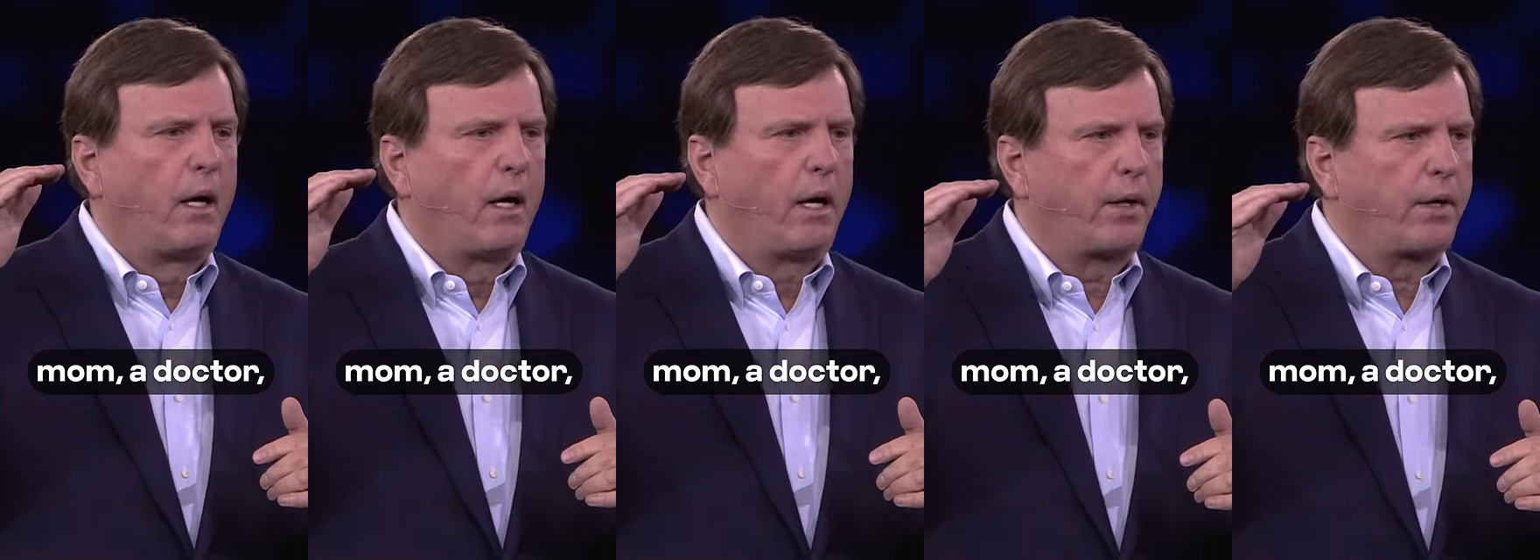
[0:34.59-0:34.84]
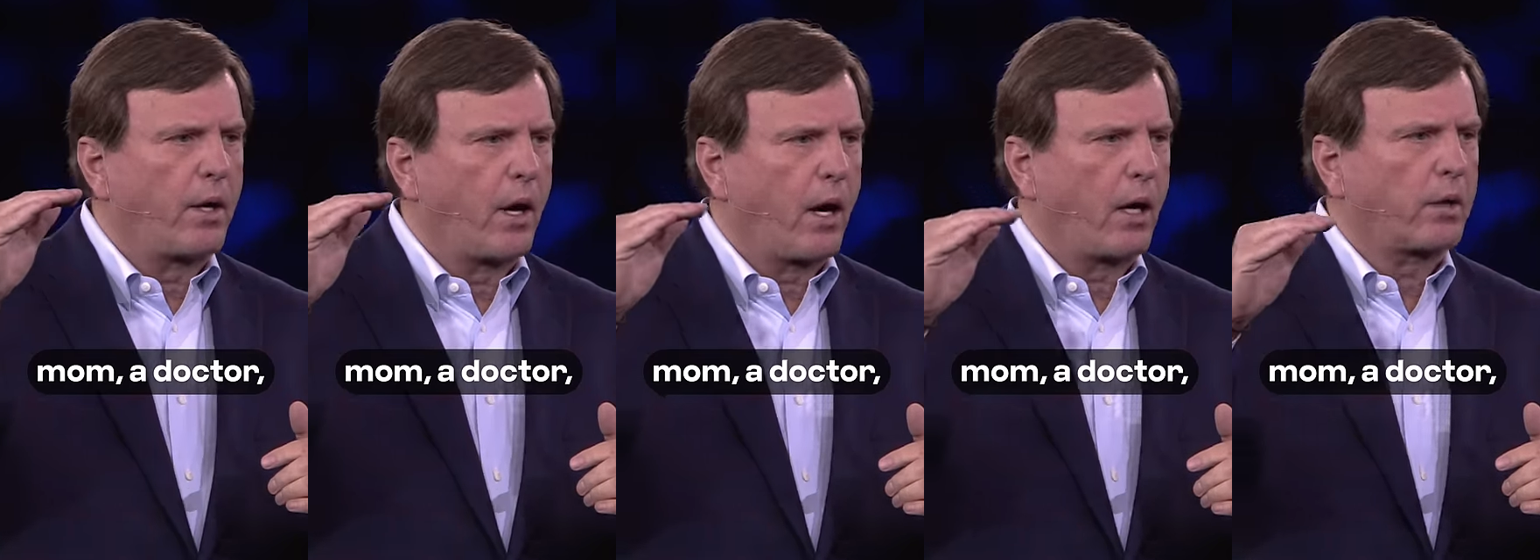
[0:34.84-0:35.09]

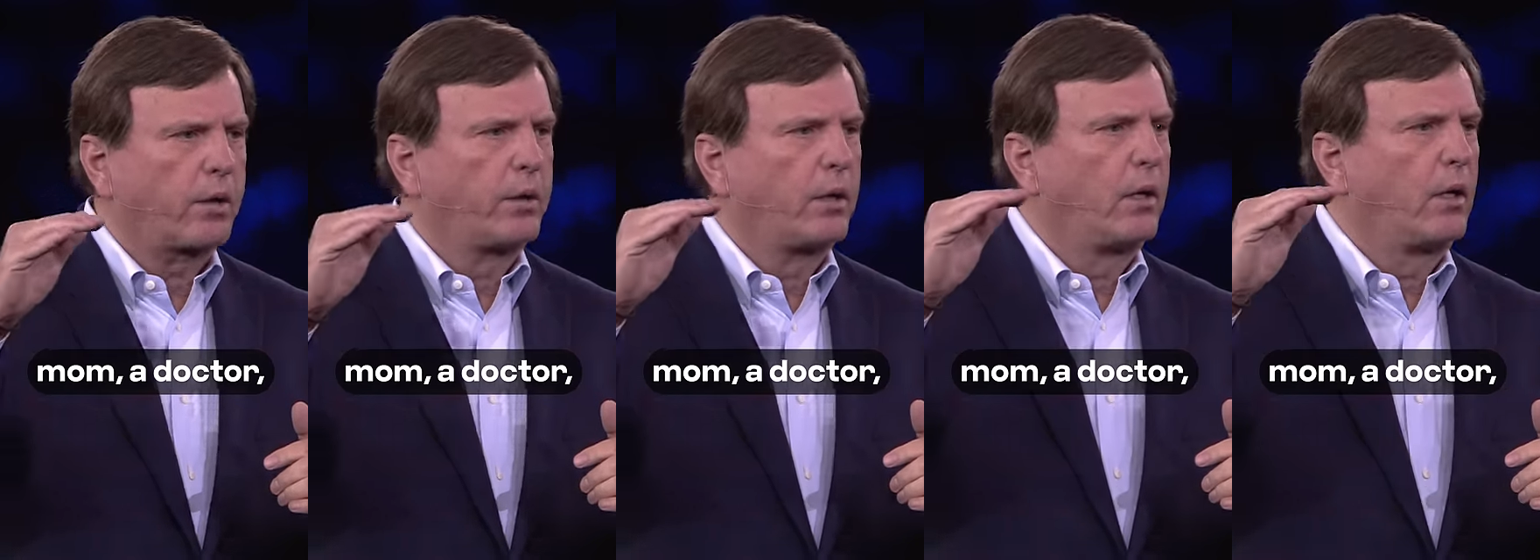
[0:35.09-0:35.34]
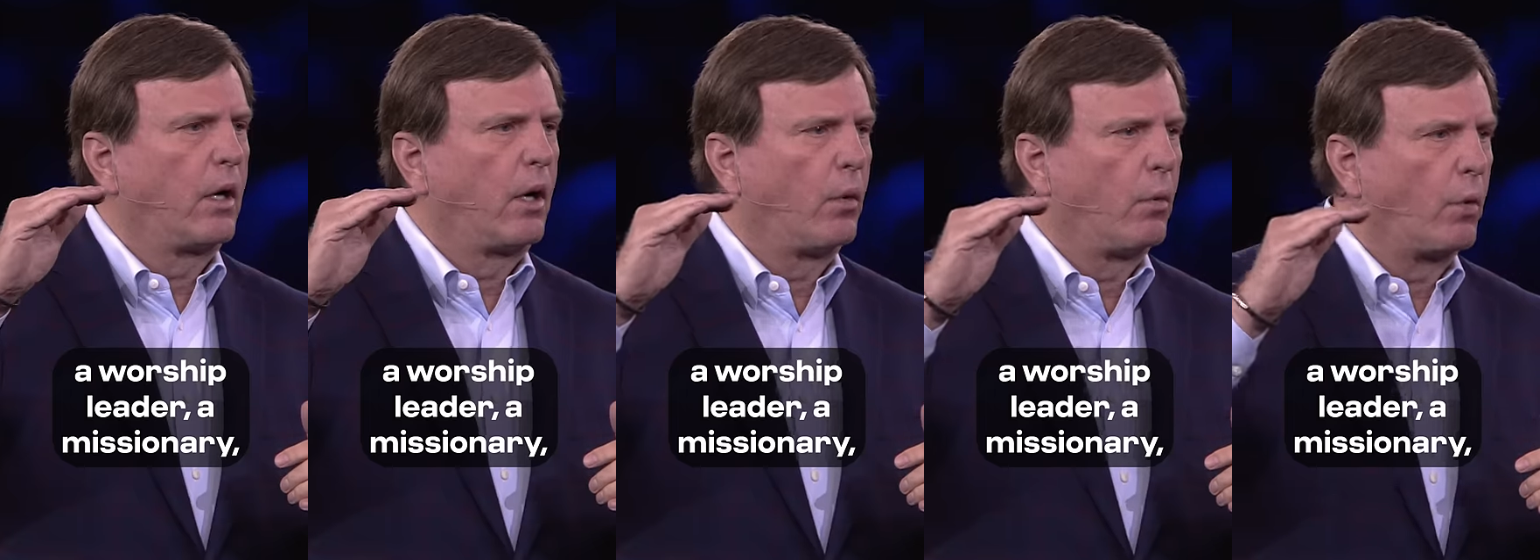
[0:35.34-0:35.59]
a
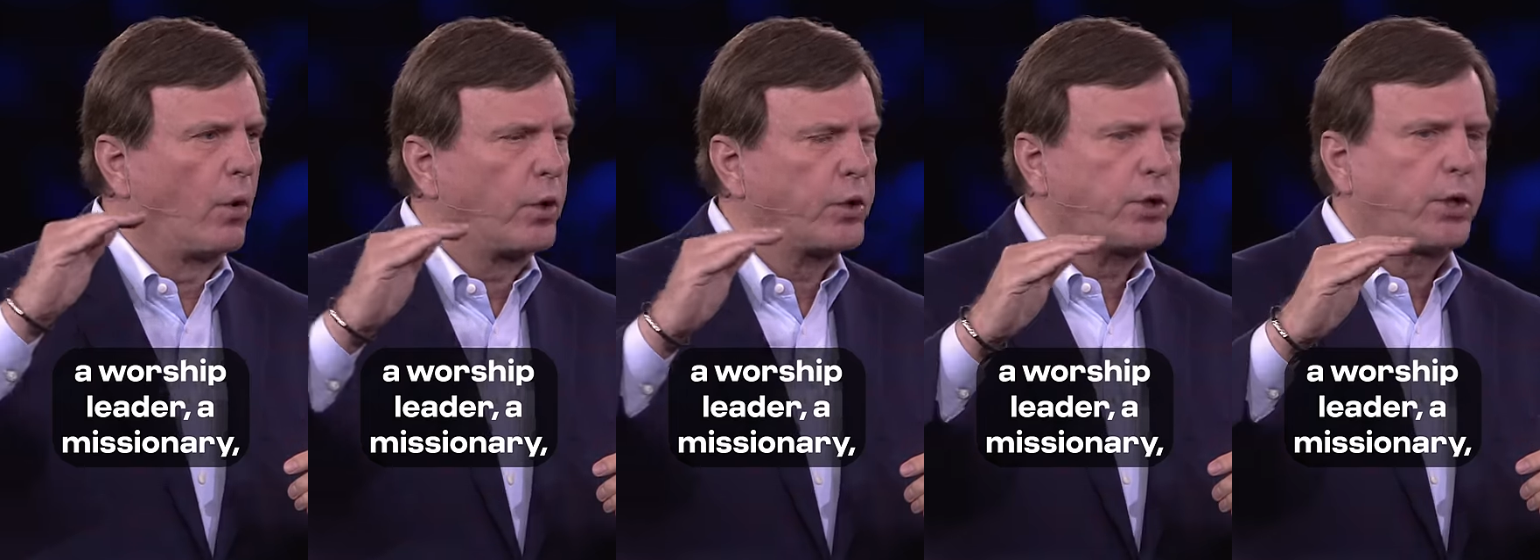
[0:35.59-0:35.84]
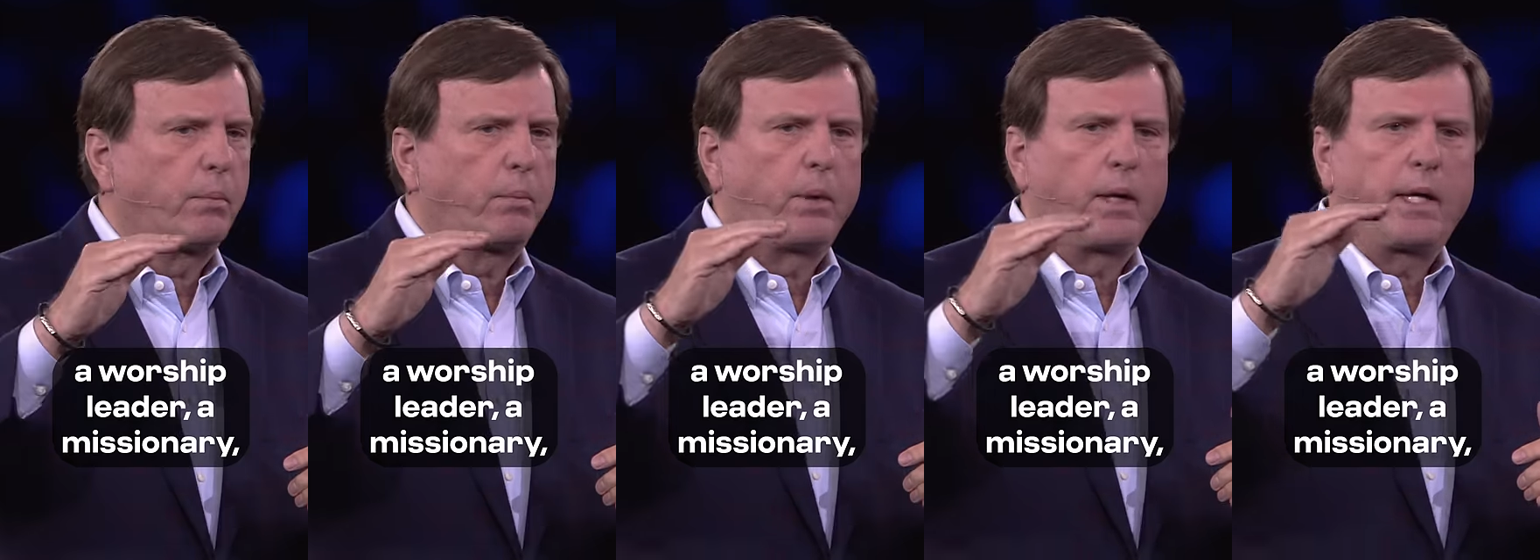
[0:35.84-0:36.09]
doctor, a
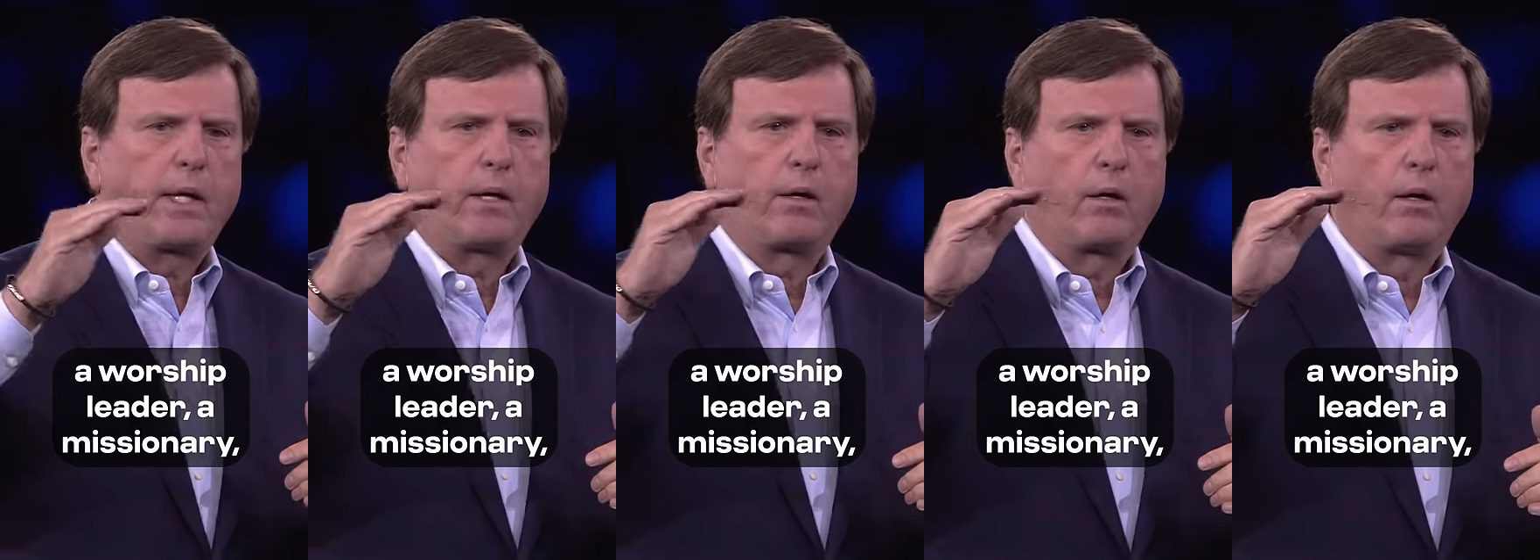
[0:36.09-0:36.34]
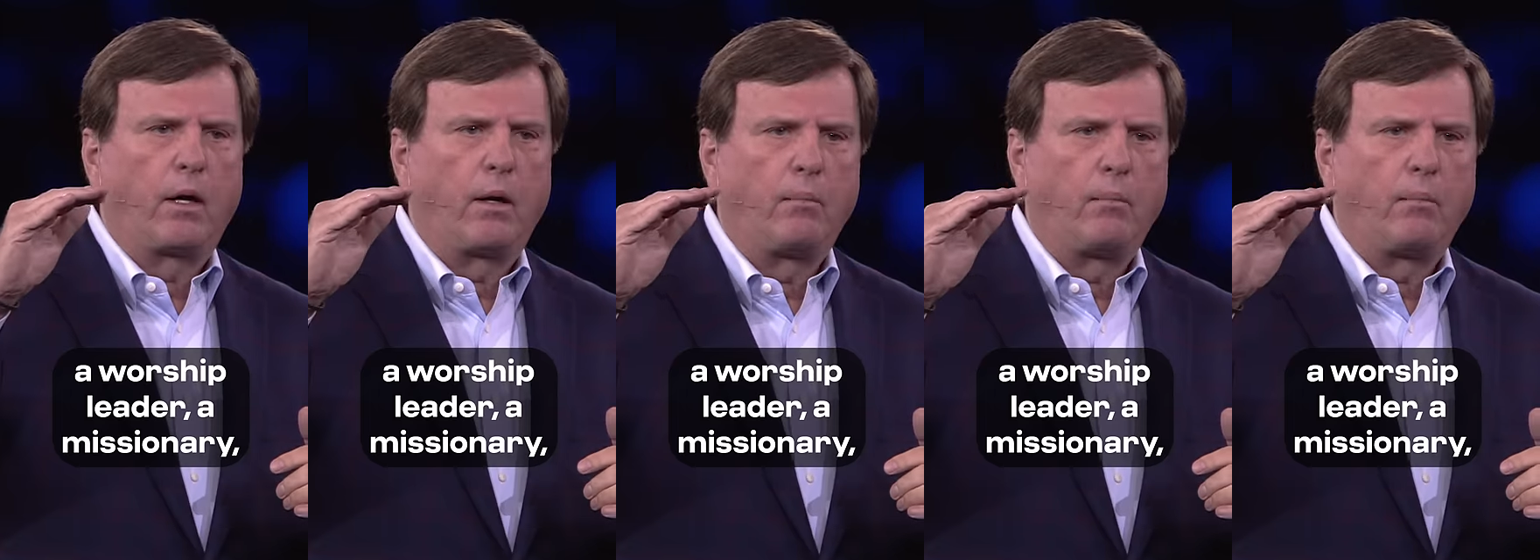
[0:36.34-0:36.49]
worship leader,